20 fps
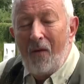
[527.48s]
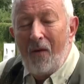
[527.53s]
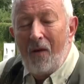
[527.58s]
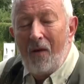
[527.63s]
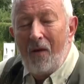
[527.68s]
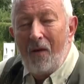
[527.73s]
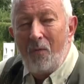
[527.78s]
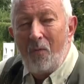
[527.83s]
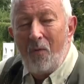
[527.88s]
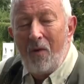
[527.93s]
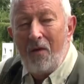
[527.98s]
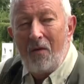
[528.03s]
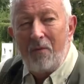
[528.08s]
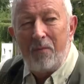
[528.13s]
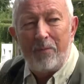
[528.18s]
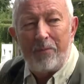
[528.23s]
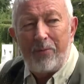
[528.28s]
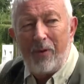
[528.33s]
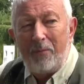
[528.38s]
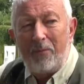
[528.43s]
Uh, well,
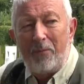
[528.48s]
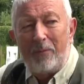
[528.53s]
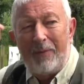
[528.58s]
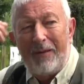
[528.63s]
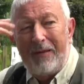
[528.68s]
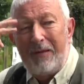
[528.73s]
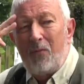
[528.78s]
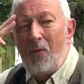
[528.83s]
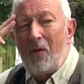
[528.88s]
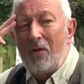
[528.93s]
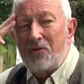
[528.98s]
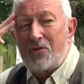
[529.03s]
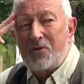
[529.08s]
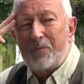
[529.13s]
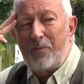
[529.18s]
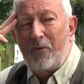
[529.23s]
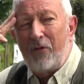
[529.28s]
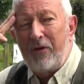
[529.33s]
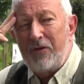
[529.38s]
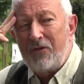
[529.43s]
probably what
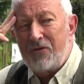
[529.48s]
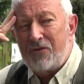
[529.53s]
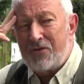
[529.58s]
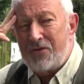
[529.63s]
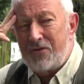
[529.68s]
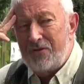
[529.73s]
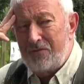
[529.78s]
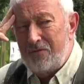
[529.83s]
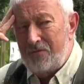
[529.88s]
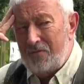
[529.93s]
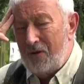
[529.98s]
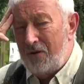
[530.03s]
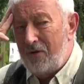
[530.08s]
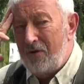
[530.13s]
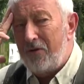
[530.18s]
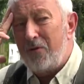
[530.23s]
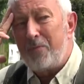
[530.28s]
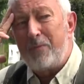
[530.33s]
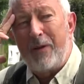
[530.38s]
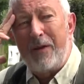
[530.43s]
springs to a
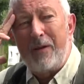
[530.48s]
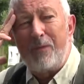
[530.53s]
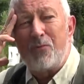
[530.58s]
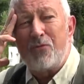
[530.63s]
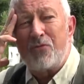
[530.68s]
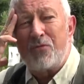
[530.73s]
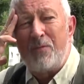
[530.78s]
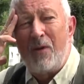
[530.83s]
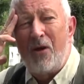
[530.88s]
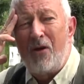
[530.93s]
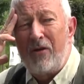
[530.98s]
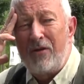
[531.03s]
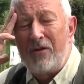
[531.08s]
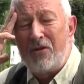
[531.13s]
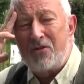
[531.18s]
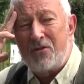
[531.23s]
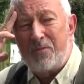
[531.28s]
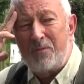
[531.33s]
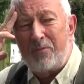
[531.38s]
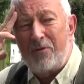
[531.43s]
lot of people's mind
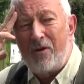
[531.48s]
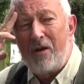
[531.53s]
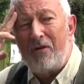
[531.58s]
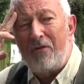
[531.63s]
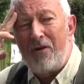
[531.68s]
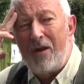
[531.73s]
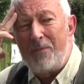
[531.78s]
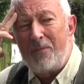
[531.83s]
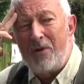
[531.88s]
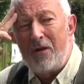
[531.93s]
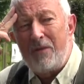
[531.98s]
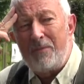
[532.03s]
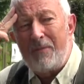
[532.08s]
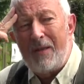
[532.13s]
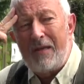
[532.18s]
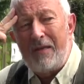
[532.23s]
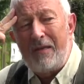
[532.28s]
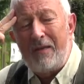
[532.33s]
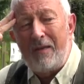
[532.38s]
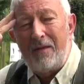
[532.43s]
is a program I
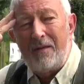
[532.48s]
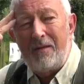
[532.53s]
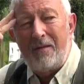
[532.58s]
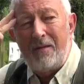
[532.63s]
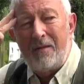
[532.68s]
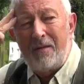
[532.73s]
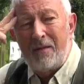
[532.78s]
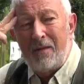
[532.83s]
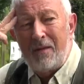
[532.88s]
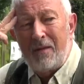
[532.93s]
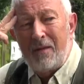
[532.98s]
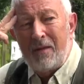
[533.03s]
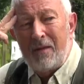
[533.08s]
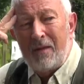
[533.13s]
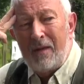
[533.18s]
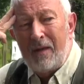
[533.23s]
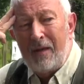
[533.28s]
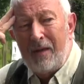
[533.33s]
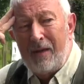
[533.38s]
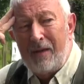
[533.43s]
made in
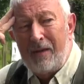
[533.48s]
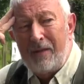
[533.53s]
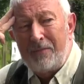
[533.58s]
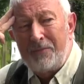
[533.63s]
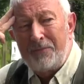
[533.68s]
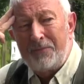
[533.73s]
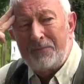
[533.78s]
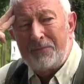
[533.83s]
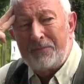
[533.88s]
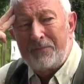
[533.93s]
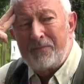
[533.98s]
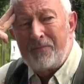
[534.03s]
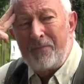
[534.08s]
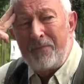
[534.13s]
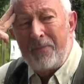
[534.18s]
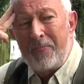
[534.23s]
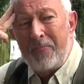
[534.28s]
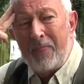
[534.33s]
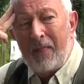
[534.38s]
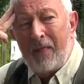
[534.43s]
um,
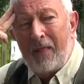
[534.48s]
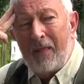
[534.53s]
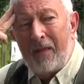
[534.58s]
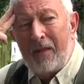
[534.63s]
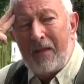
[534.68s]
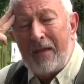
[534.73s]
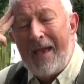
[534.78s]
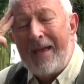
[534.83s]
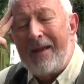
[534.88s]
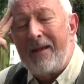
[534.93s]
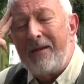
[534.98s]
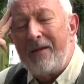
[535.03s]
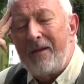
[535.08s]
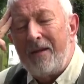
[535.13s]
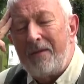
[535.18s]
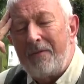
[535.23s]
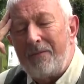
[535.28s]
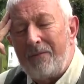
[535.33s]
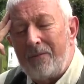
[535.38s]
Canada